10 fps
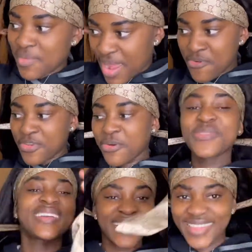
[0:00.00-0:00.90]
So
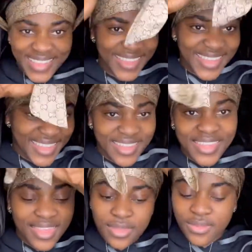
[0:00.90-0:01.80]
yeah, that's what I'm
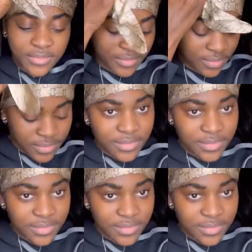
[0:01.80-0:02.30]
doing right now.